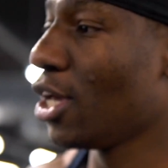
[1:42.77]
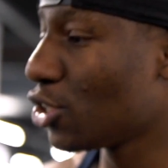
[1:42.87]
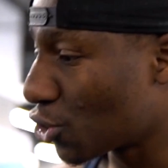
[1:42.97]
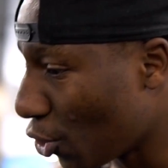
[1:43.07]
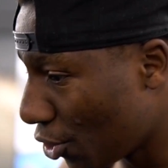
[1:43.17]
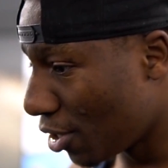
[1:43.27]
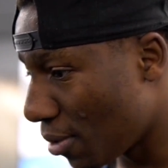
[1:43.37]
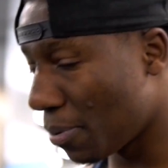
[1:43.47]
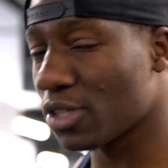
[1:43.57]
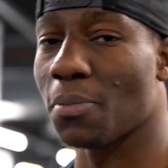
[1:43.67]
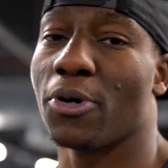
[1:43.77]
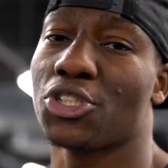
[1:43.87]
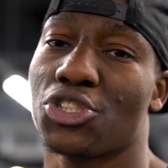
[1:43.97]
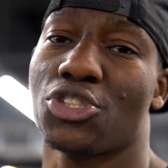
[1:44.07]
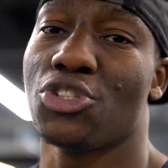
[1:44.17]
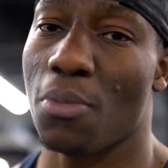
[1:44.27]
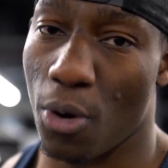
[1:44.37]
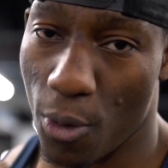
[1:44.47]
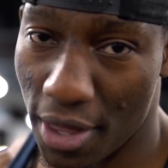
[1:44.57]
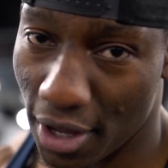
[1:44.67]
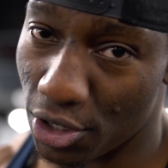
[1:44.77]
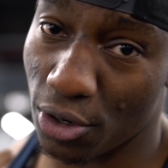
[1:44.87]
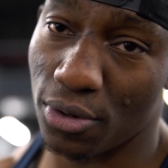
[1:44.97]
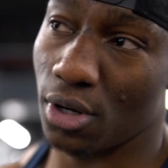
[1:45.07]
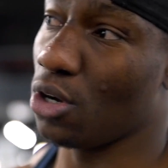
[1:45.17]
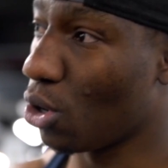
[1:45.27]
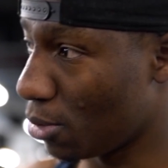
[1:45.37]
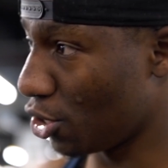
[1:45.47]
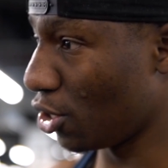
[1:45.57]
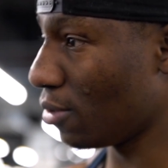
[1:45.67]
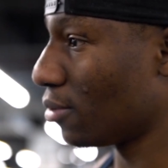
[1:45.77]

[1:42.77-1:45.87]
it's good because it pushes you to do more weight that you don't normally do.